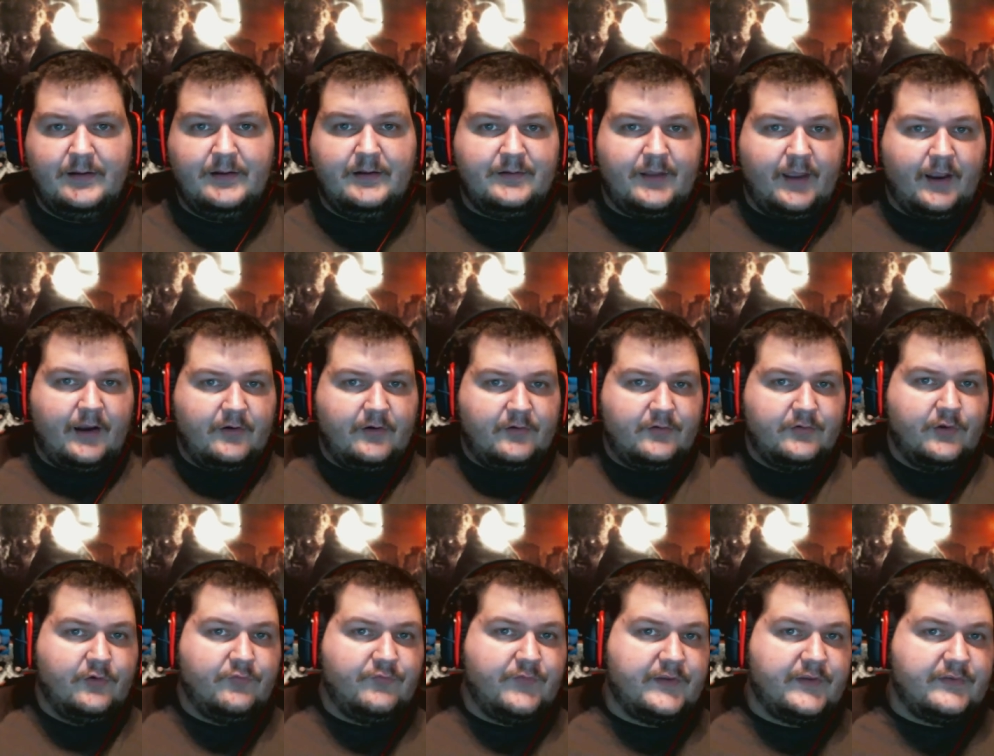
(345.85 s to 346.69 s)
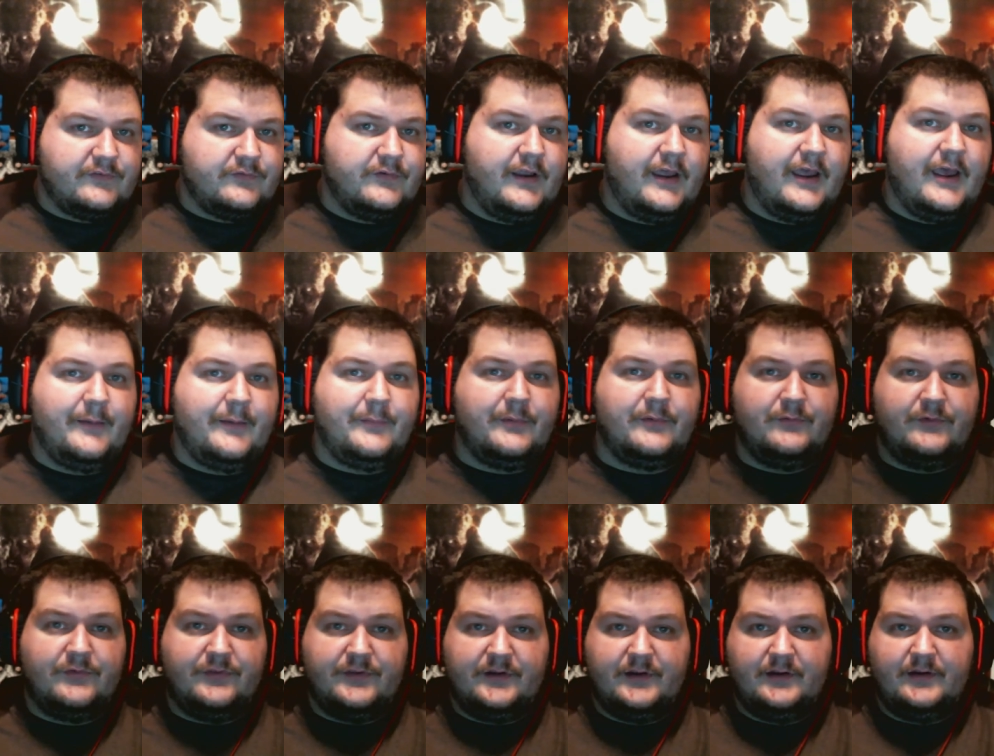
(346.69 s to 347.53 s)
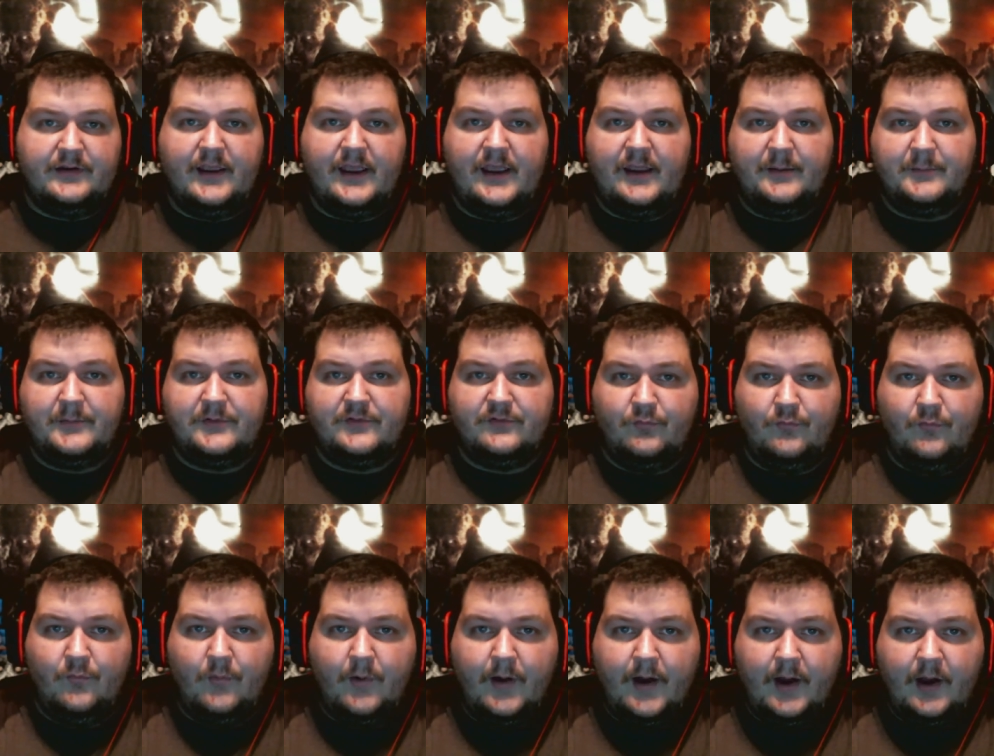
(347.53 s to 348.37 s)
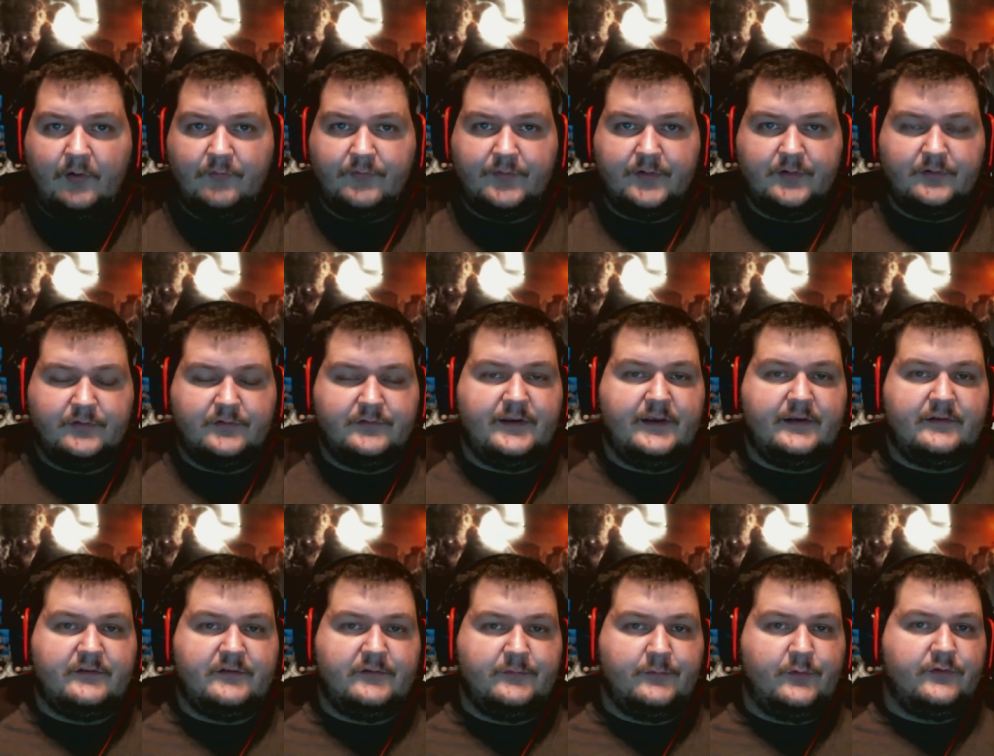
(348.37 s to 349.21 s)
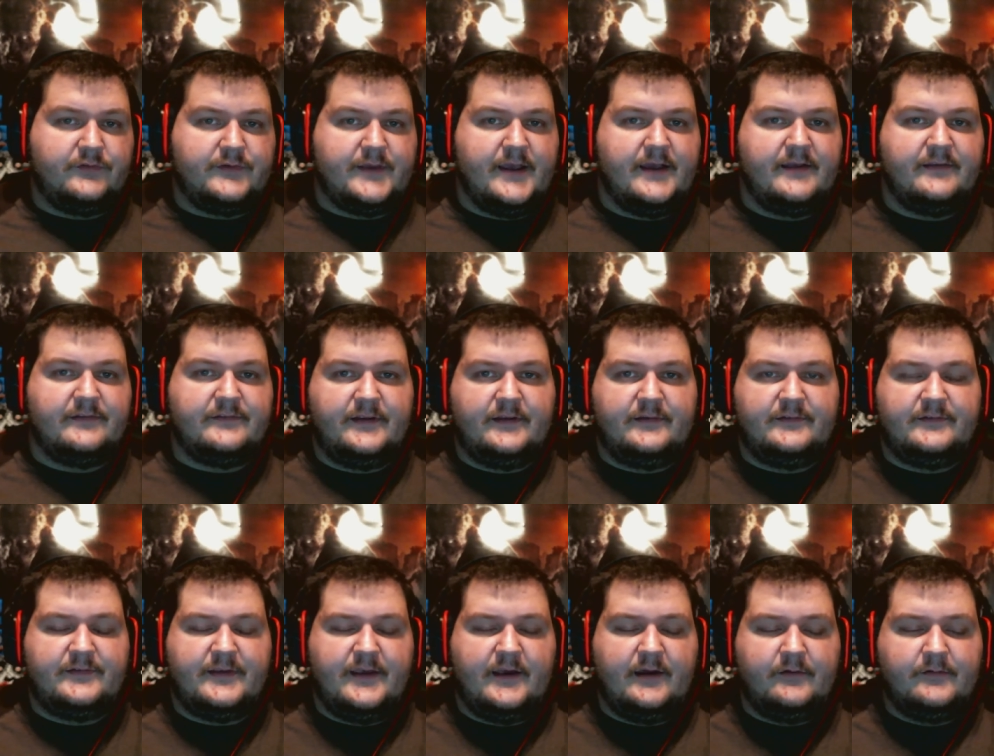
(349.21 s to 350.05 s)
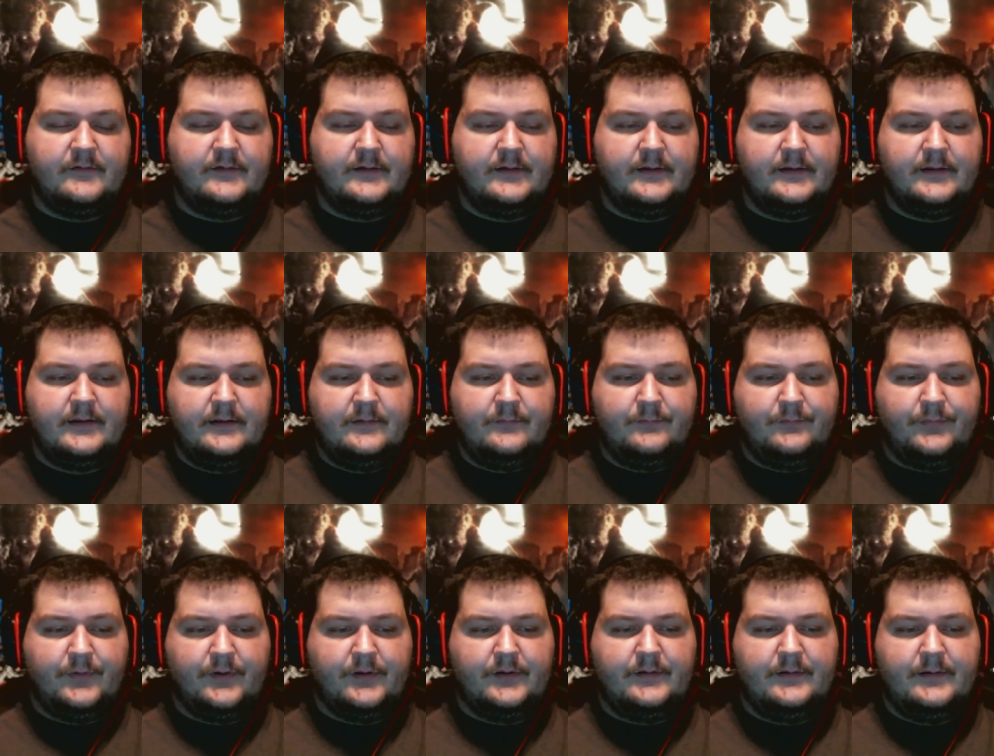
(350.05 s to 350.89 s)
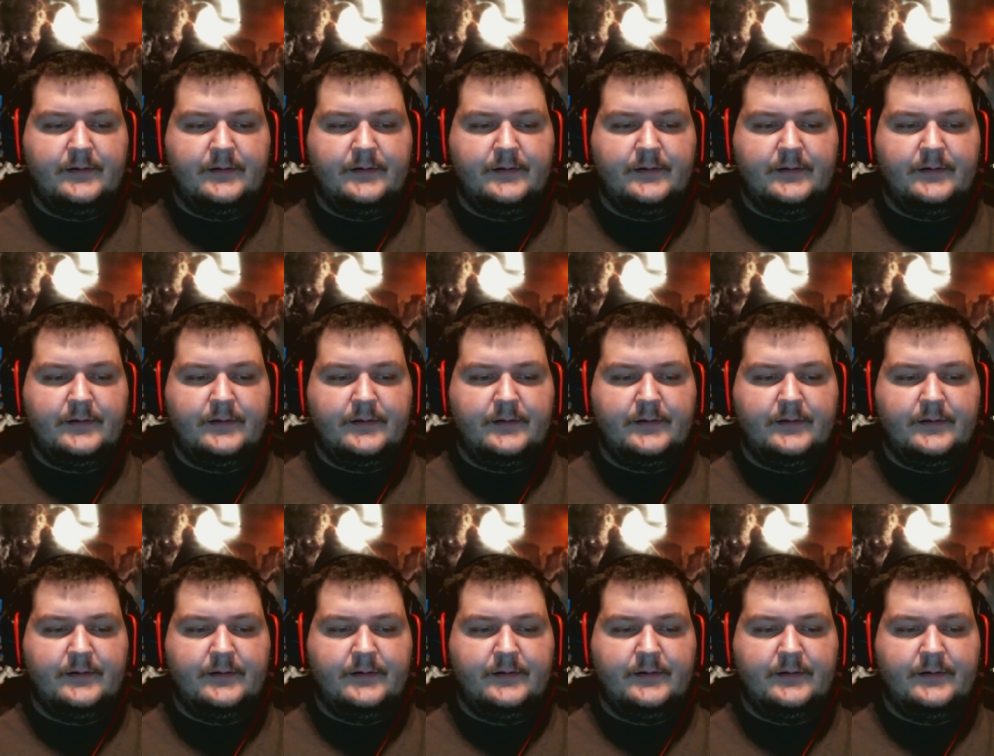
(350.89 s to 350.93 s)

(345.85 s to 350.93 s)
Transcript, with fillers: Now I don't know if that's going to happen within game as well. If they're going to take some of those assets out, but